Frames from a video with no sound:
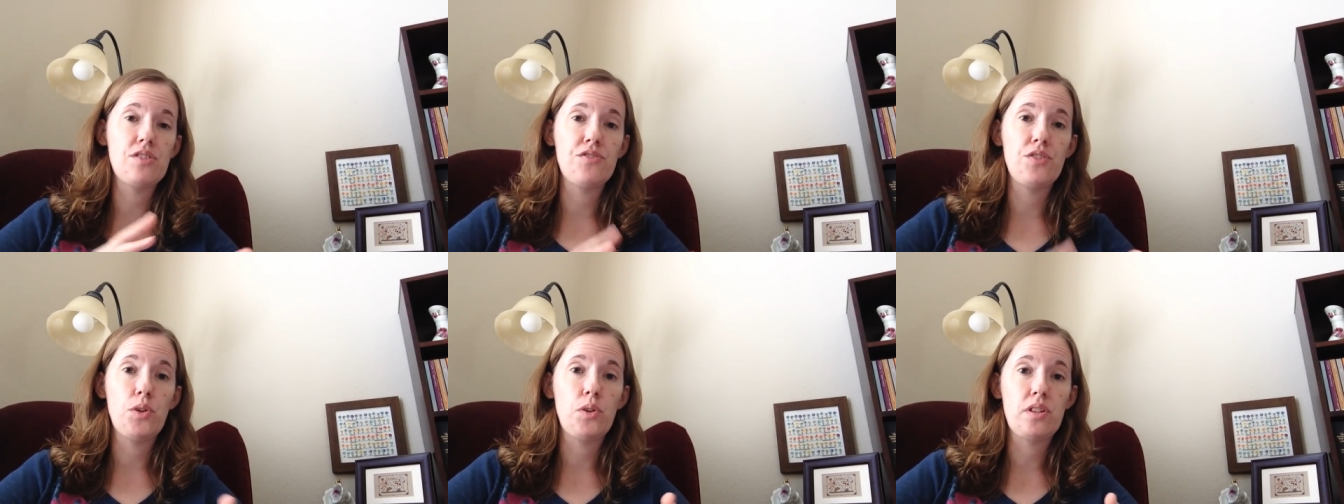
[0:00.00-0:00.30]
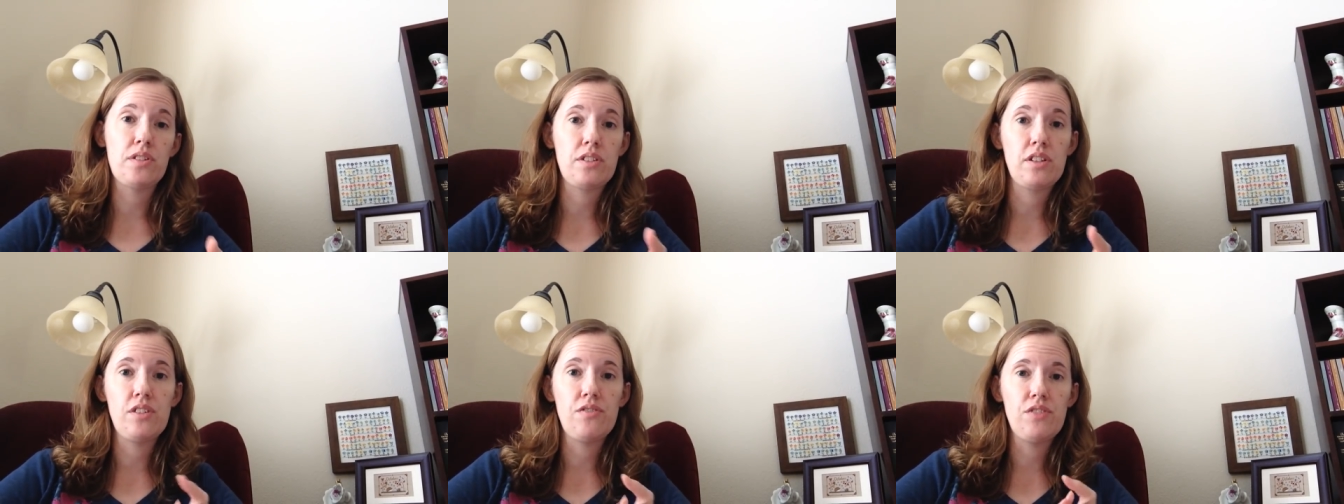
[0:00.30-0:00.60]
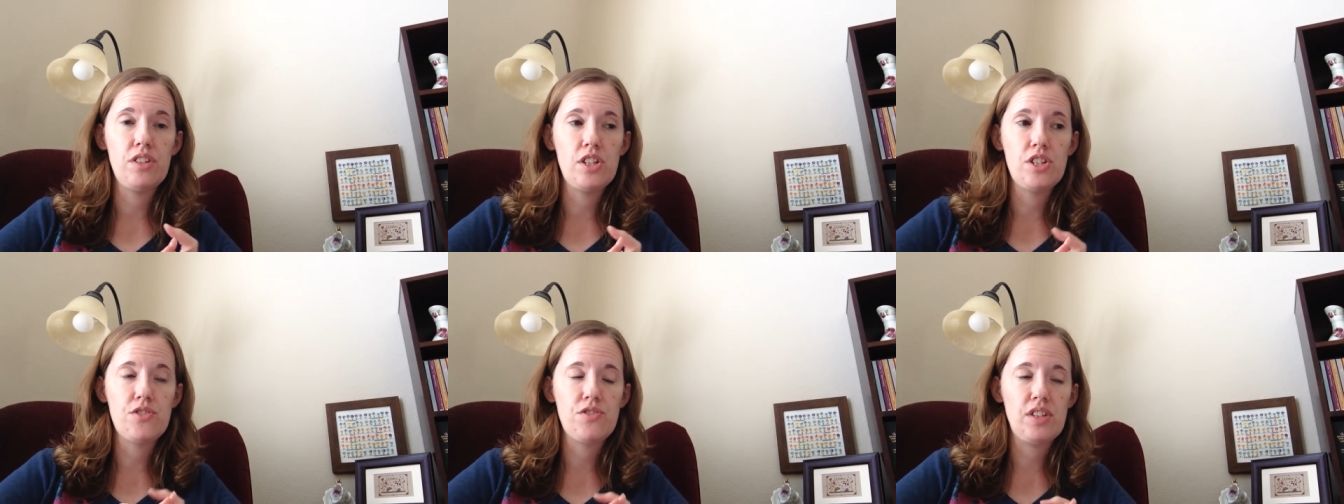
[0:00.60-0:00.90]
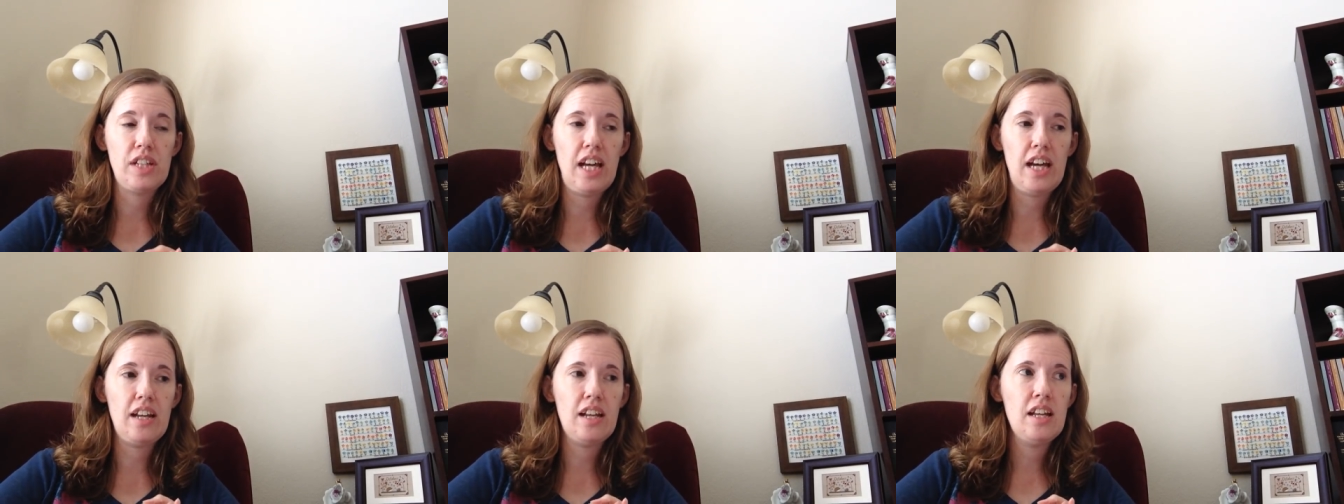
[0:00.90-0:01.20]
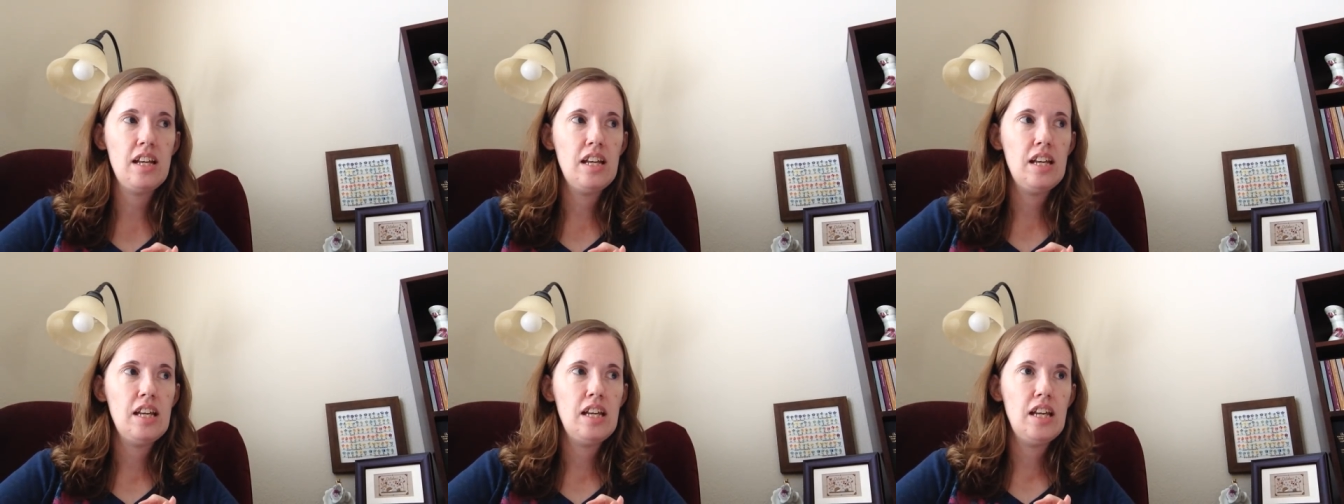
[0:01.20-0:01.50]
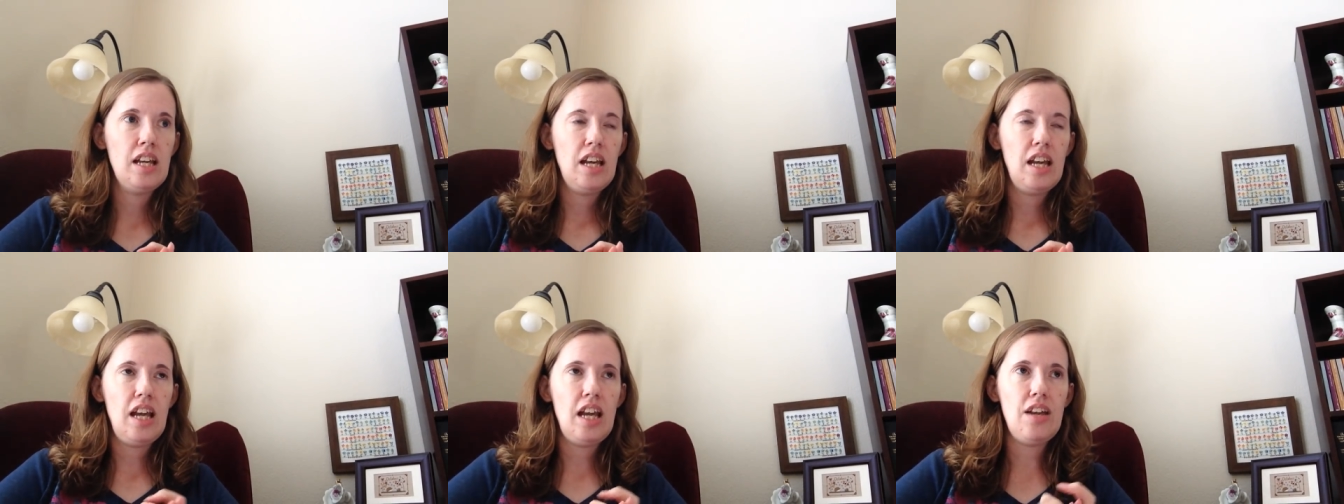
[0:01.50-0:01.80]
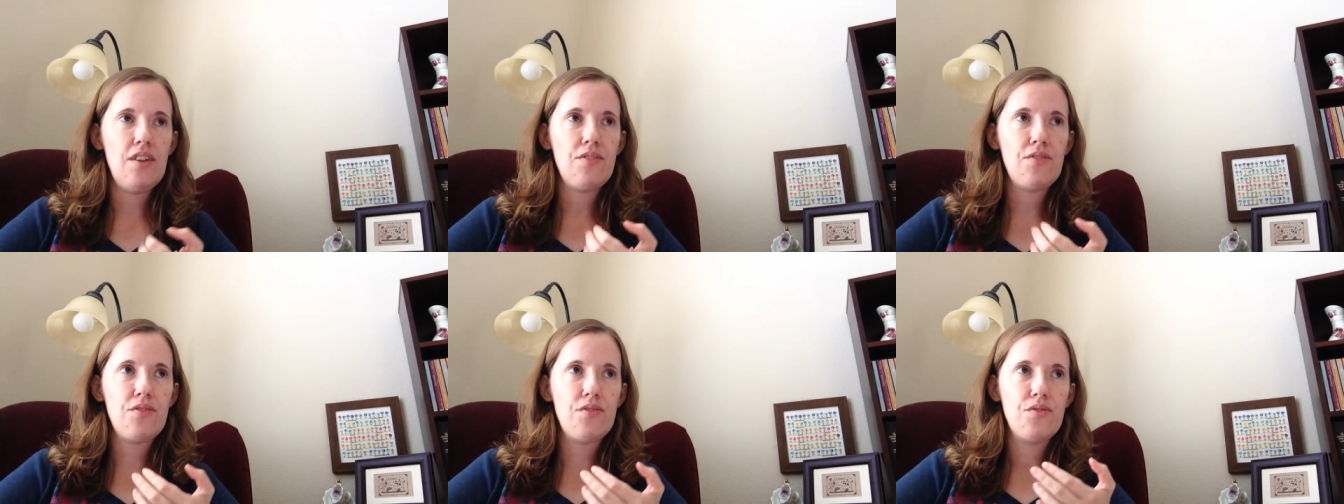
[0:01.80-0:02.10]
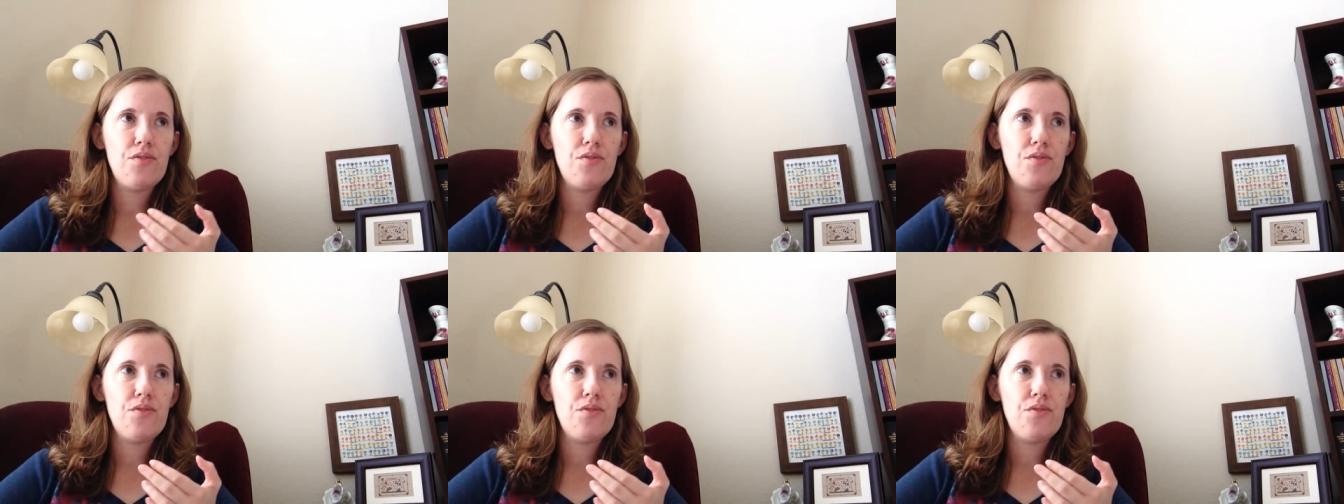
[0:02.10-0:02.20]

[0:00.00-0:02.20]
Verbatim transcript: to focus on a finish for that. If